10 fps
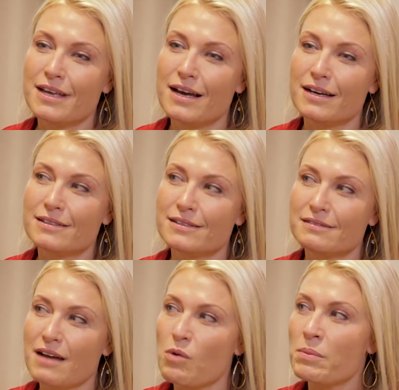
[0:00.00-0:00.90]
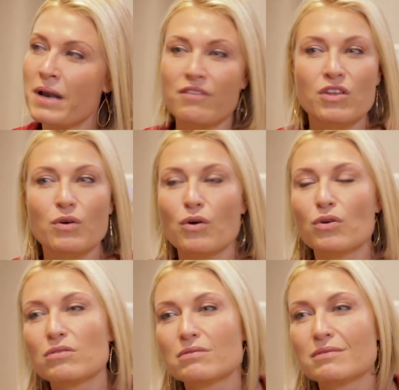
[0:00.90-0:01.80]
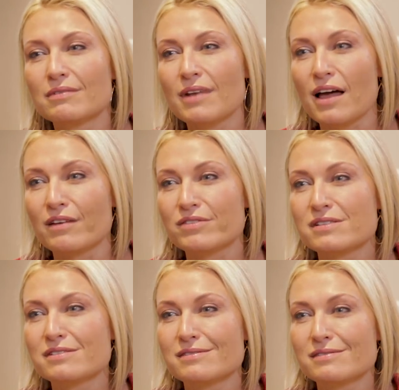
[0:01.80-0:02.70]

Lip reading: Yeah. Our women have their own lives.